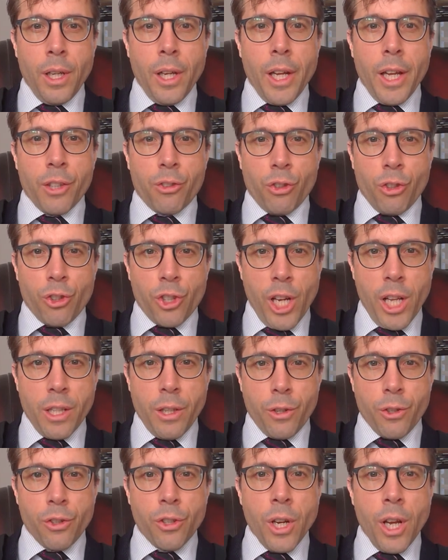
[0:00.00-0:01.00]
It's a
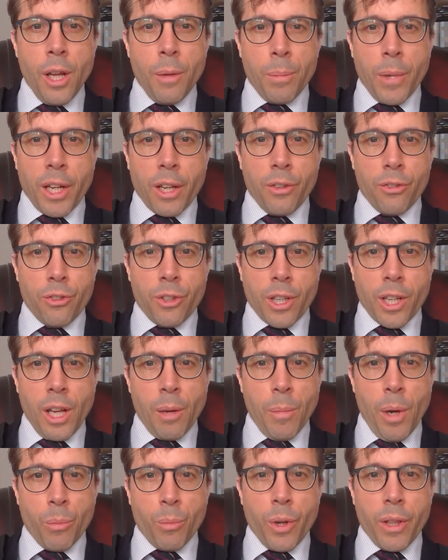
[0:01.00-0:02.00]
challenge because to come
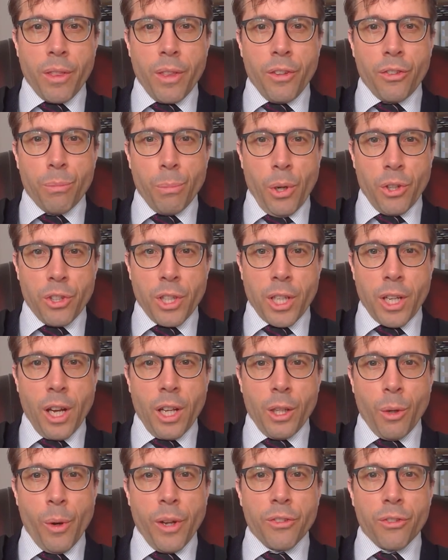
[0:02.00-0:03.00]
up with this Monte
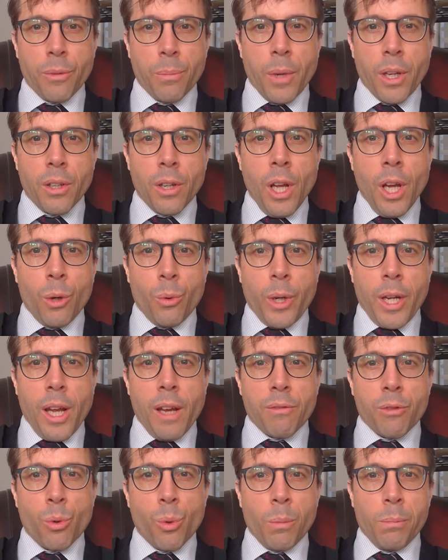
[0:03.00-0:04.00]
Carlo estimate, we
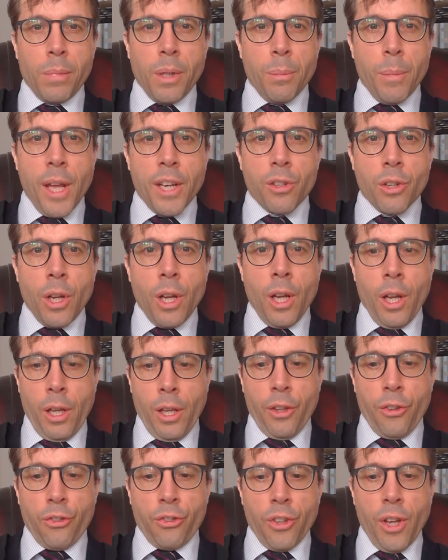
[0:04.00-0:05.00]
have to implement
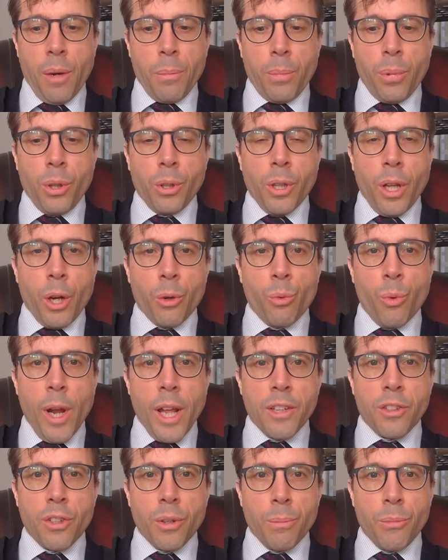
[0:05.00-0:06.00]
sample a
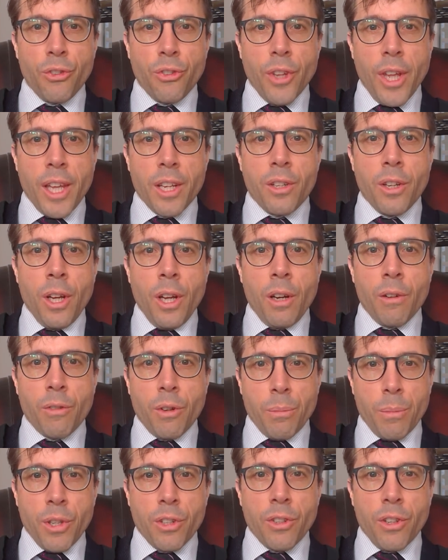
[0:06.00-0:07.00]
random z
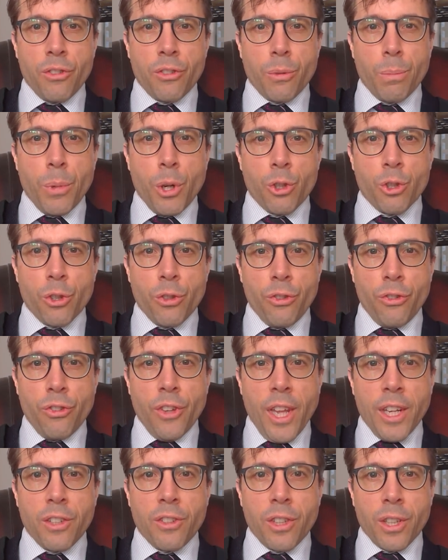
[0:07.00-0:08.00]
from the distribution
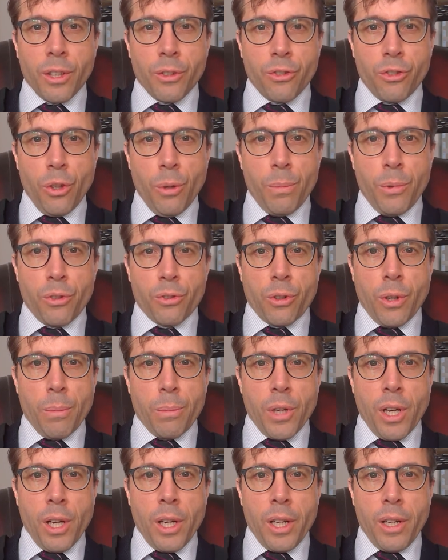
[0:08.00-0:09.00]
z tilde
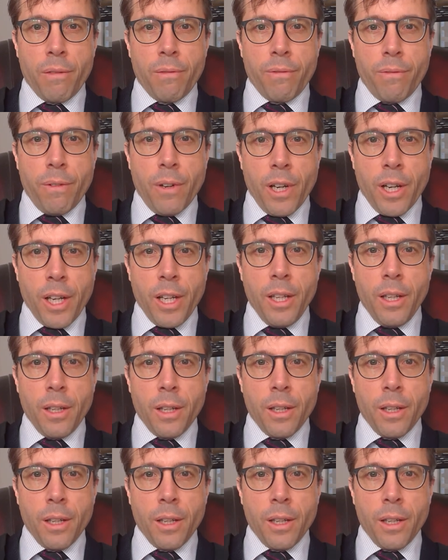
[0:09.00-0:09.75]
superscript I phi.